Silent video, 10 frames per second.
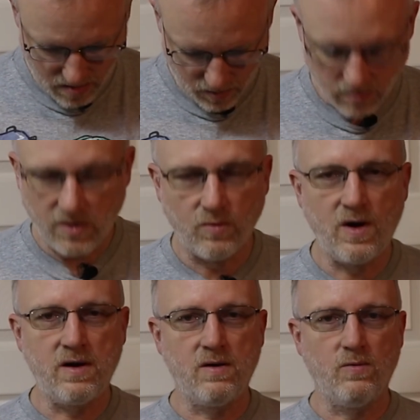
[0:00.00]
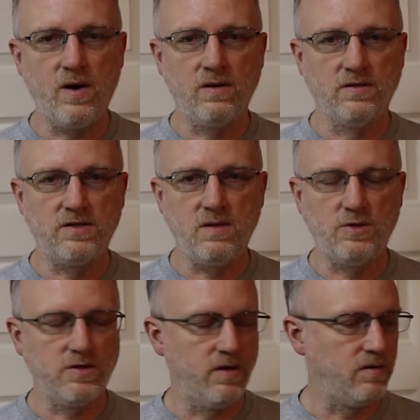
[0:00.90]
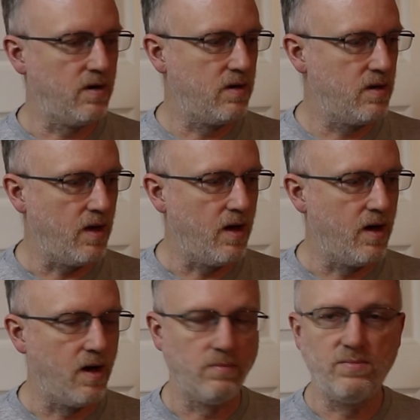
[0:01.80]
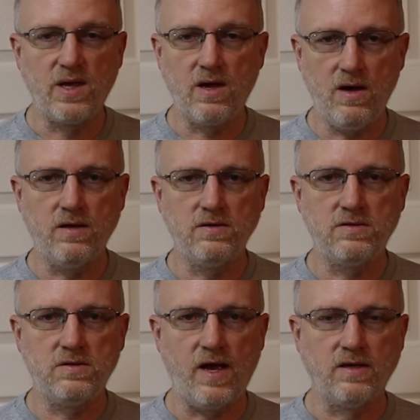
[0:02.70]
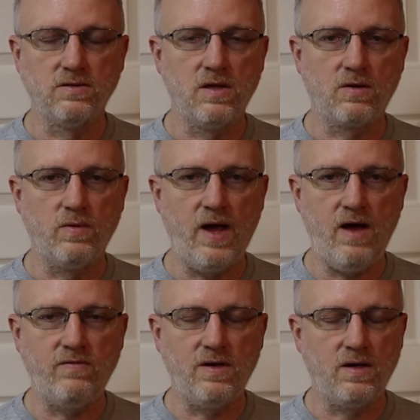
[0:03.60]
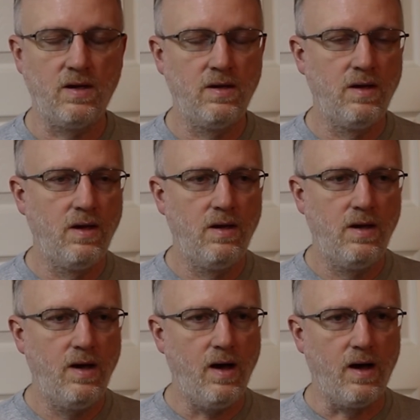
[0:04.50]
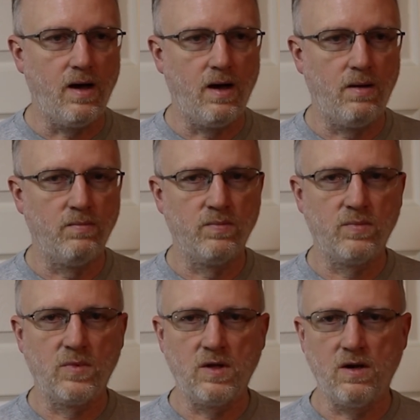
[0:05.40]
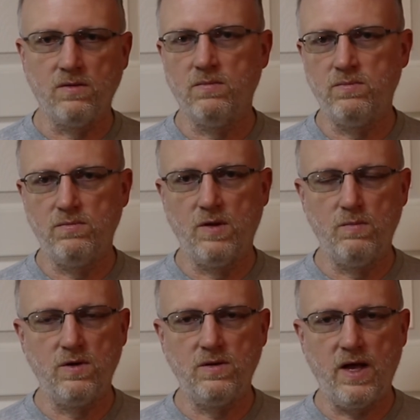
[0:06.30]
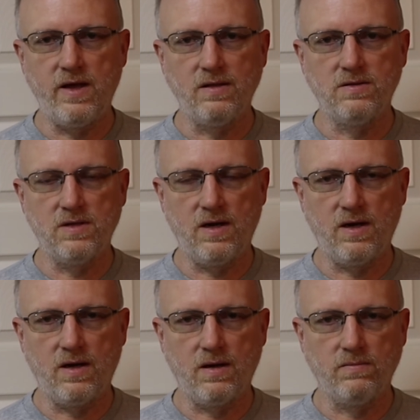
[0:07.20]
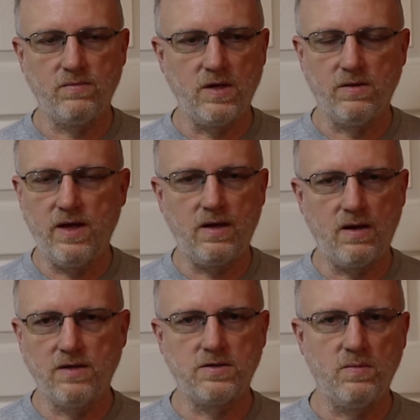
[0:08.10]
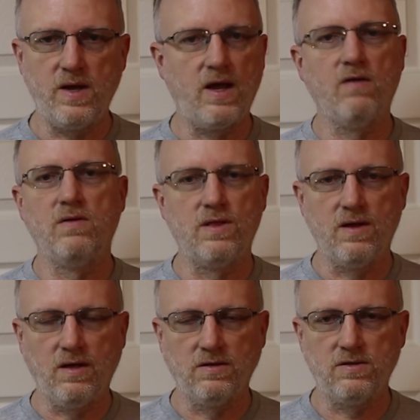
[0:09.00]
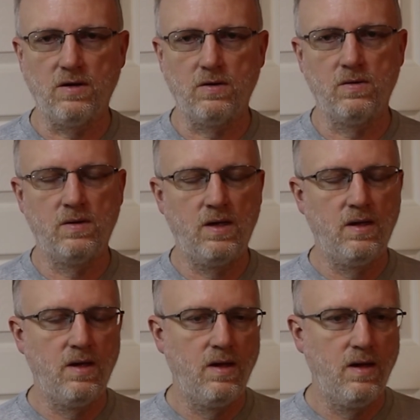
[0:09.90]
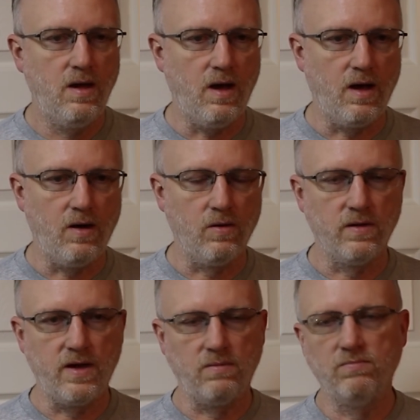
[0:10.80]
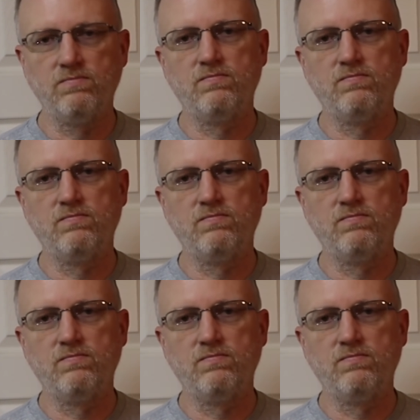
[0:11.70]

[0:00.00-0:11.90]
I'm going to be wire, wearing the same shirt uh, because, as luck would have it, um, you know, the, the Moonlite, uh, you know, they custom make everything. So, uh, or they